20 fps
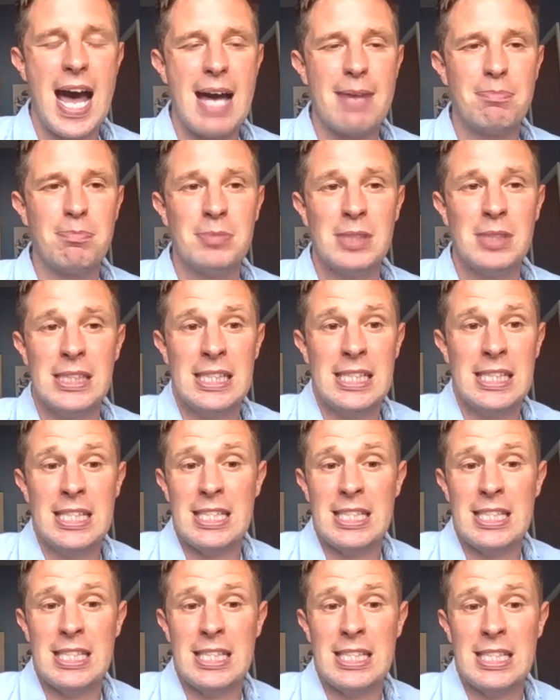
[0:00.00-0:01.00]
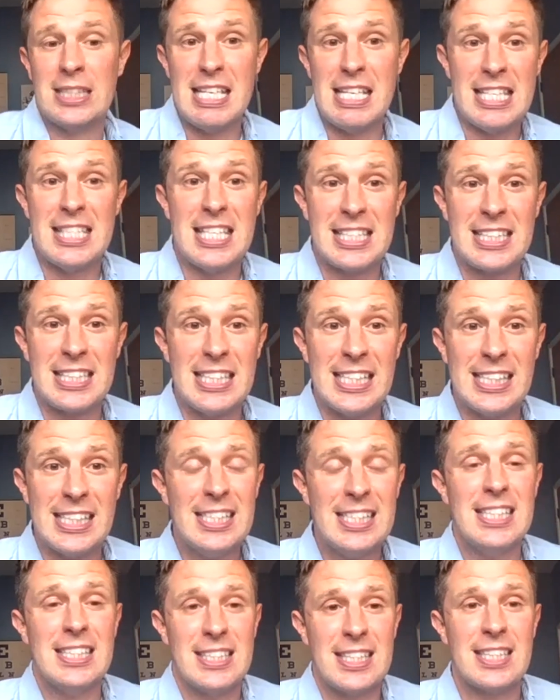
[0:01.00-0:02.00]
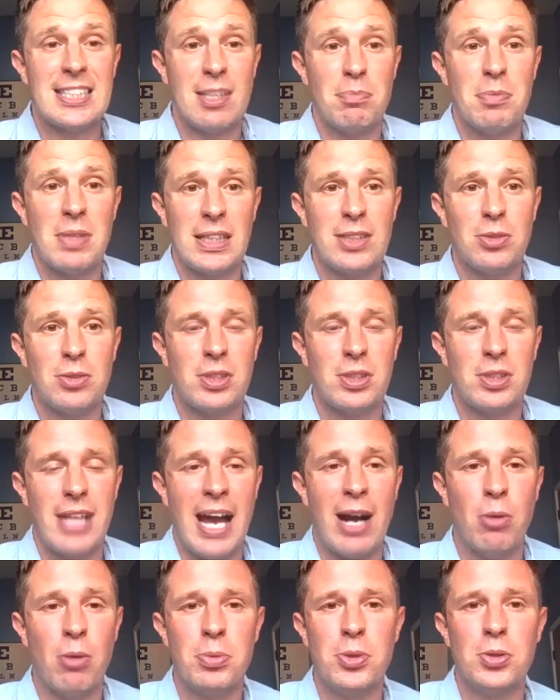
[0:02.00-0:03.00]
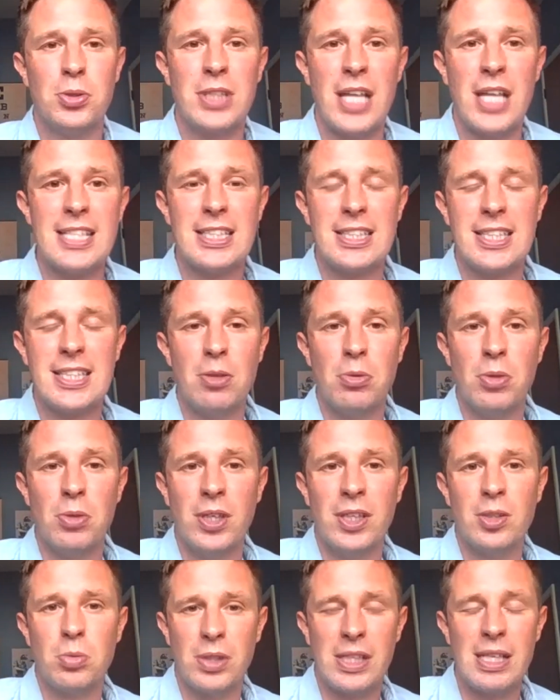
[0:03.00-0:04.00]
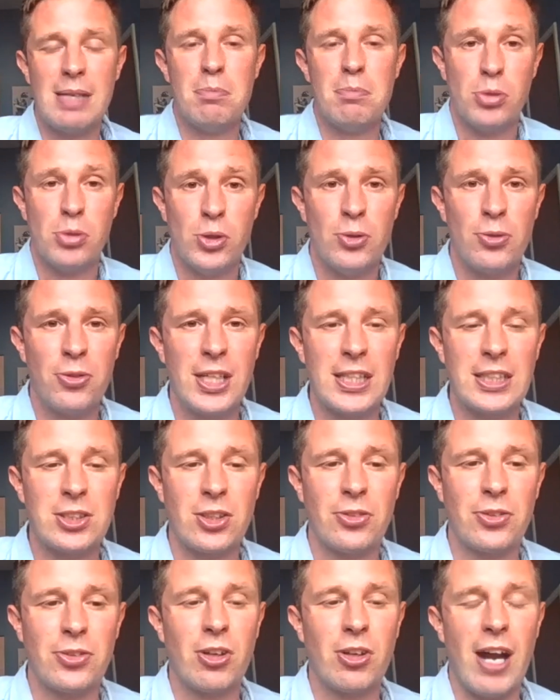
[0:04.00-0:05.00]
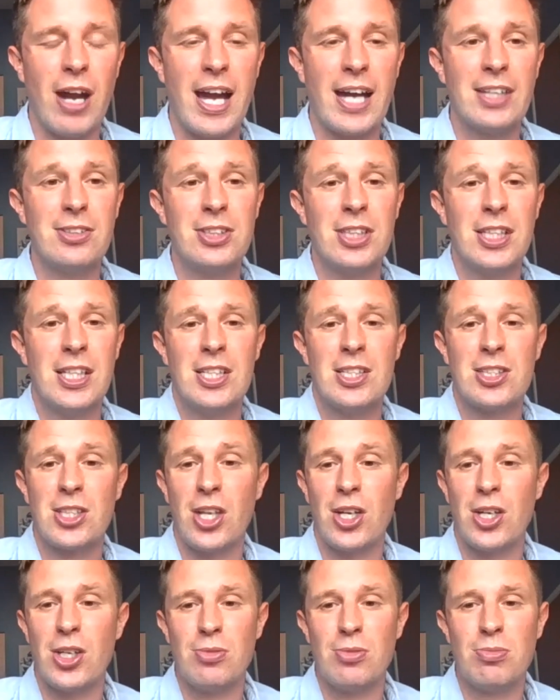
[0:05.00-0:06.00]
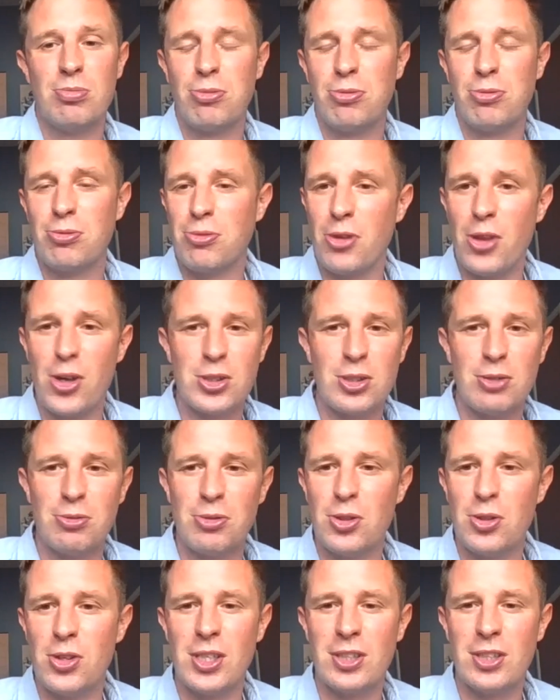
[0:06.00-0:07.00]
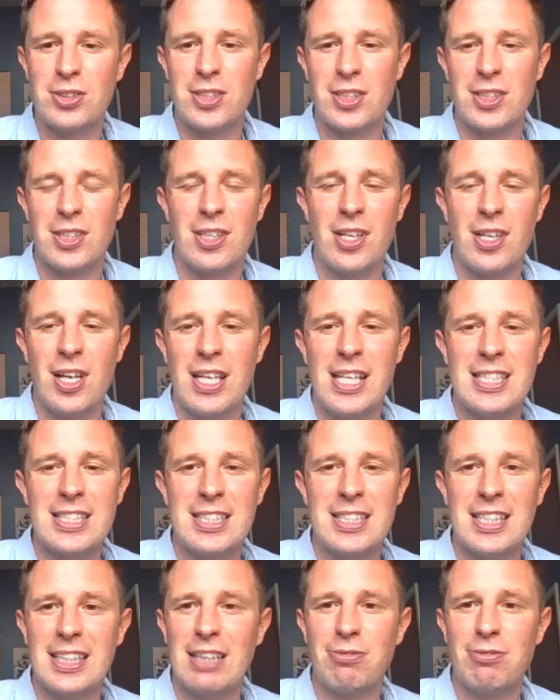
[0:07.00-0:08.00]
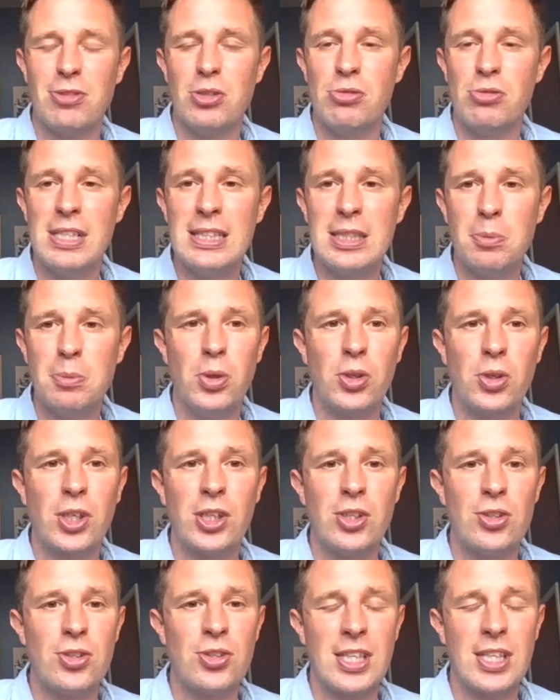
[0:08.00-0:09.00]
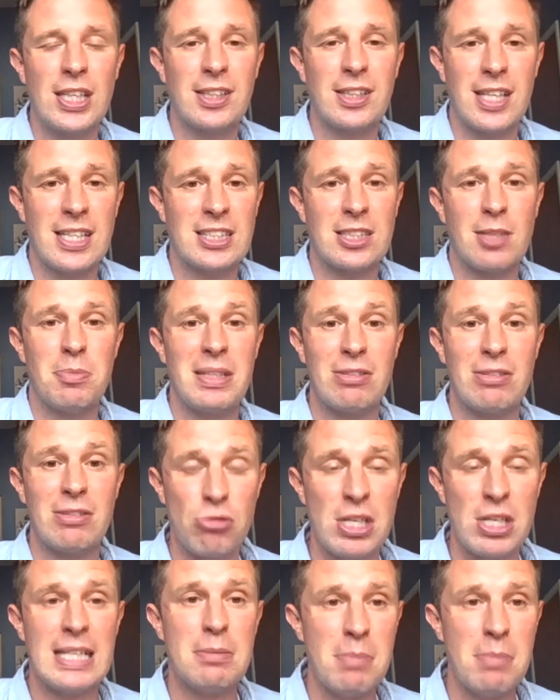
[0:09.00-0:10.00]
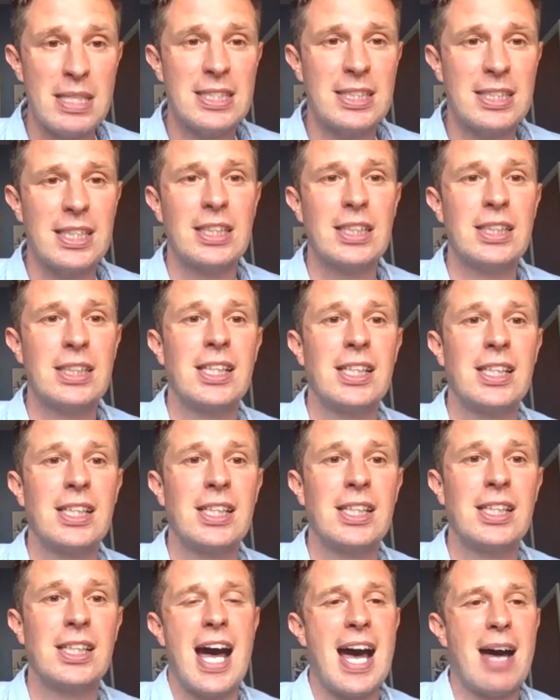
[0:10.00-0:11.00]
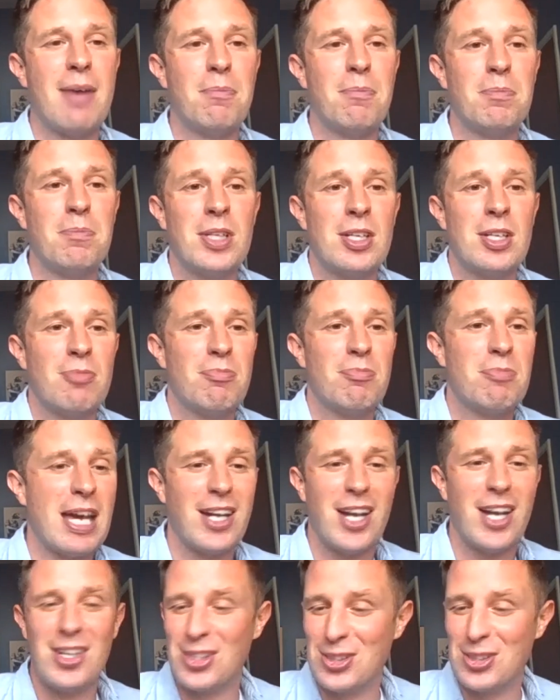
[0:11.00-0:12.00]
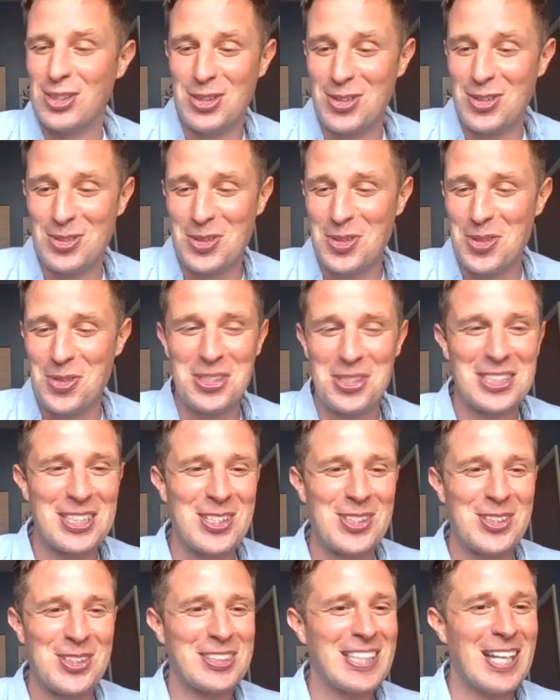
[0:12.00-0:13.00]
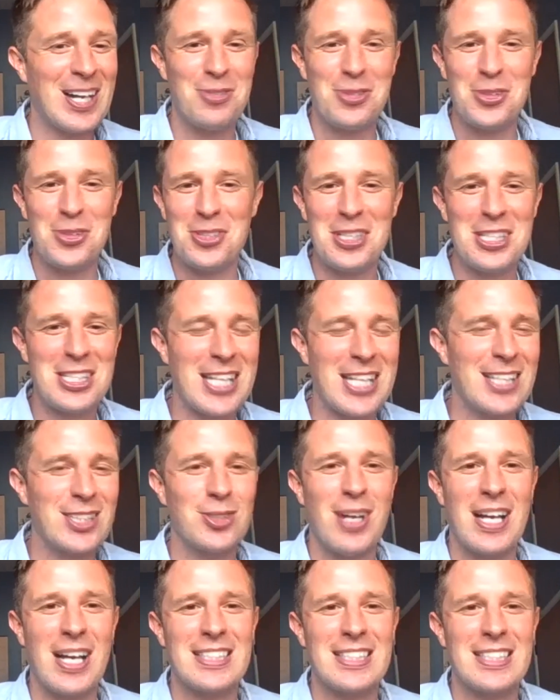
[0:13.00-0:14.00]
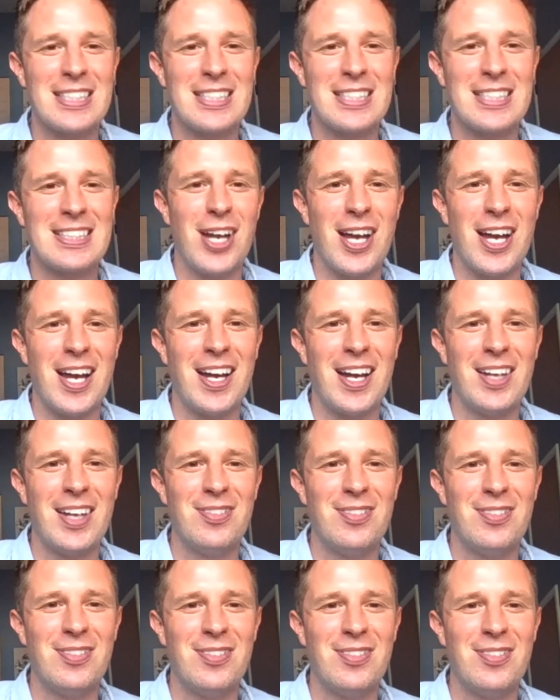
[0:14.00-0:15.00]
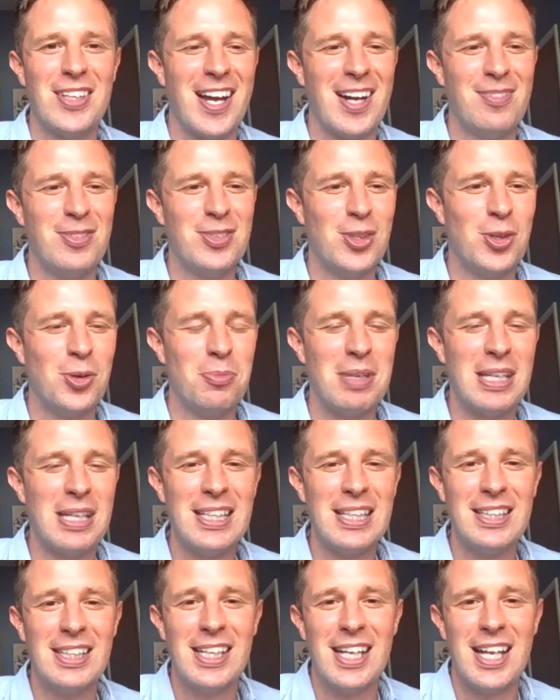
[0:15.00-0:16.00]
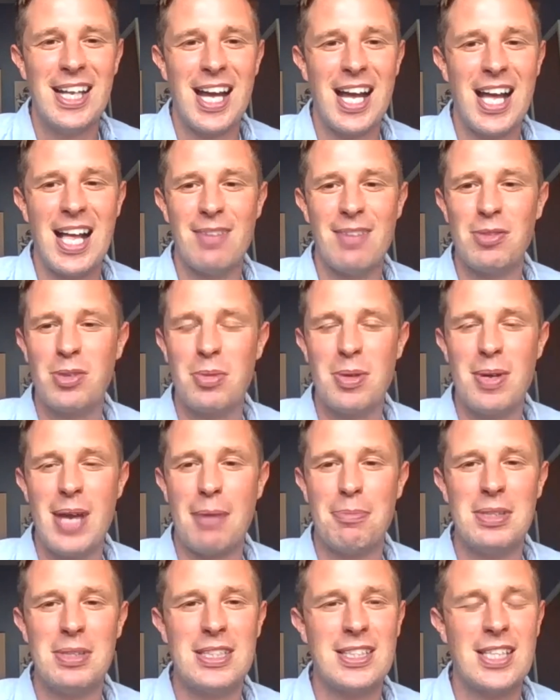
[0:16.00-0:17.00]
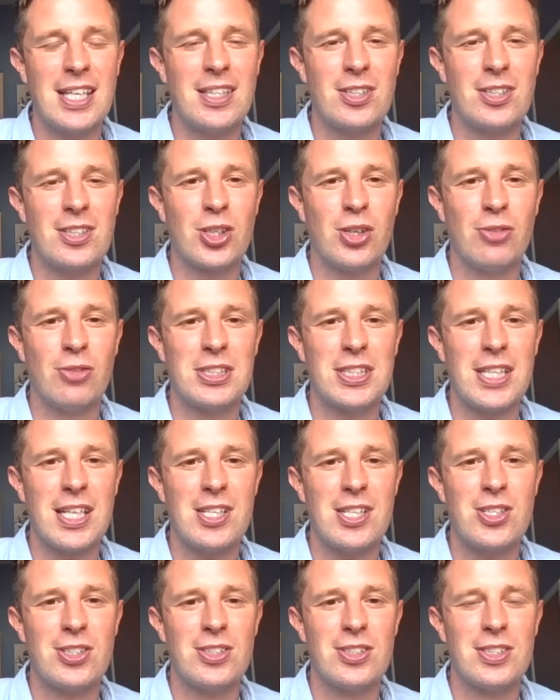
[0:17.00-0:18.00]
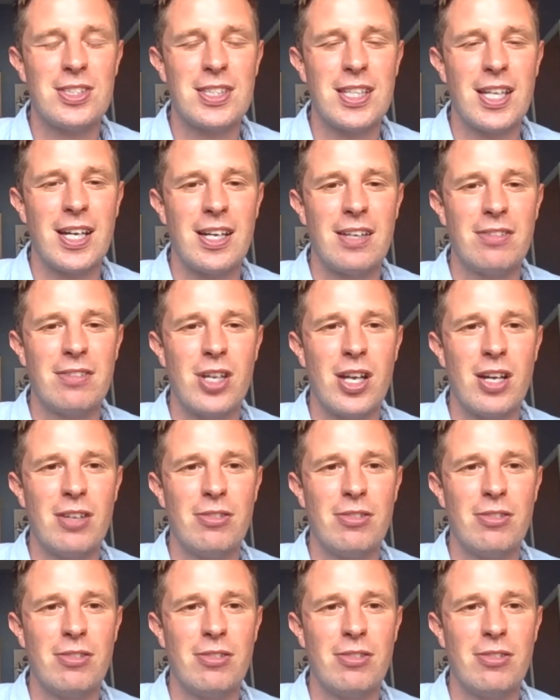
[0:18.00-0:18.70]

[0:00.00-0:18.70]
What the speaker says: So is this needed? Is this something that would help your day-to-day work? Would it improve things on the ground? So for those of you that are listening, if you read the book and you think there's something really missing, then either do the research yourself or reach out to Asaf or me, and we'll be happy to take those conversations